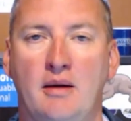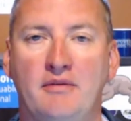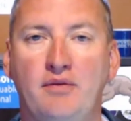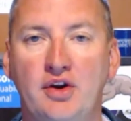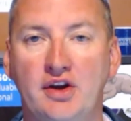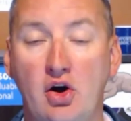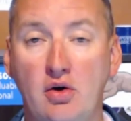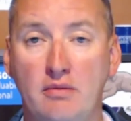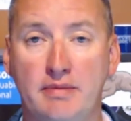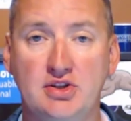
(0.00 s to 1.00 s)
Before you
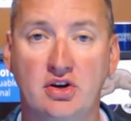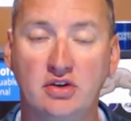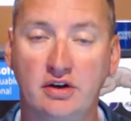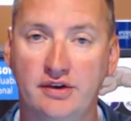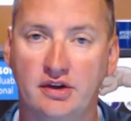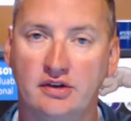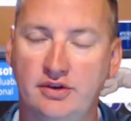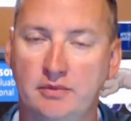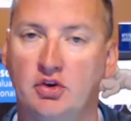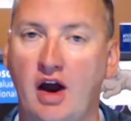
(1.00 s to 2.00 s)
go, be sure to click on the
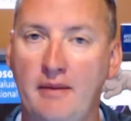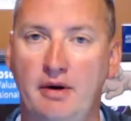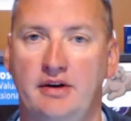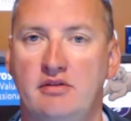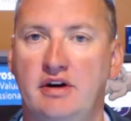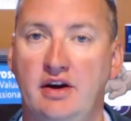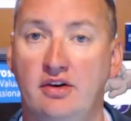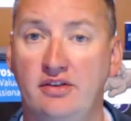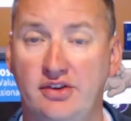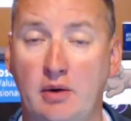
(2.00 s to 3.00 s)
subscribe button over
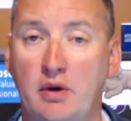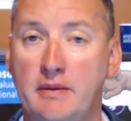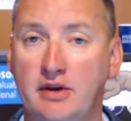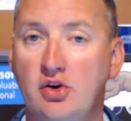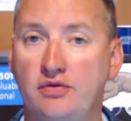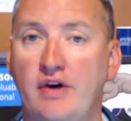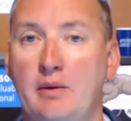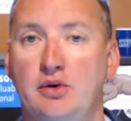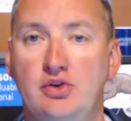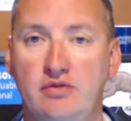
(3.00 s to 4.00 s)
here so that way you'll be
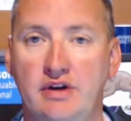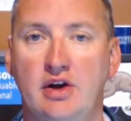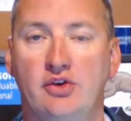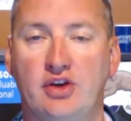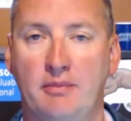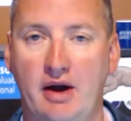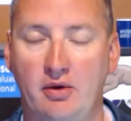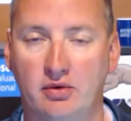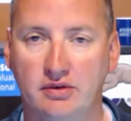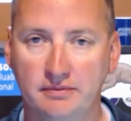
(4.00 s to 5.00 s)
notified when new videos come
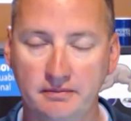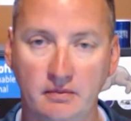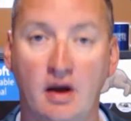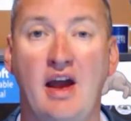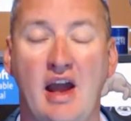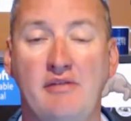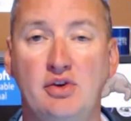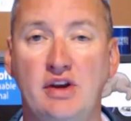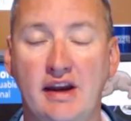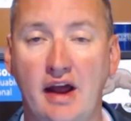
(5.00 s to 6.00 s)
out. If
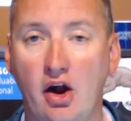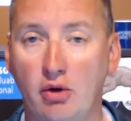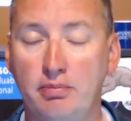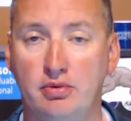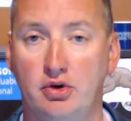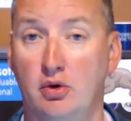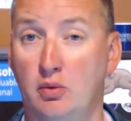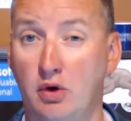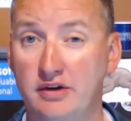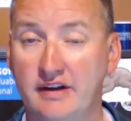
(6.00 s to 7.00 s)
you need any help or you
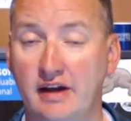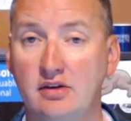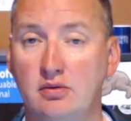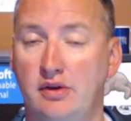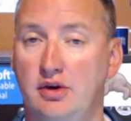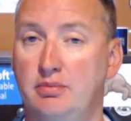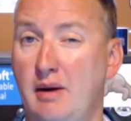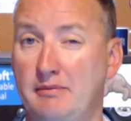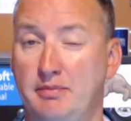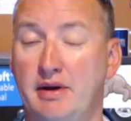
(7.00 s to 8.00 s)
want to work together, whether your
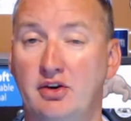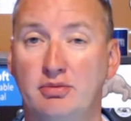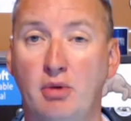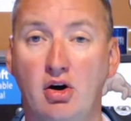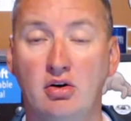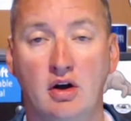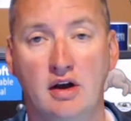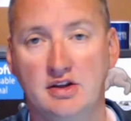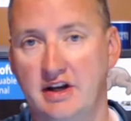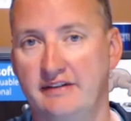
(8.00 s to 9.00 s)
problem's big or small,
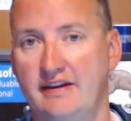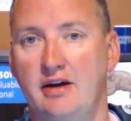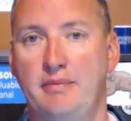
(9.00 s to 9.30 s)
check us out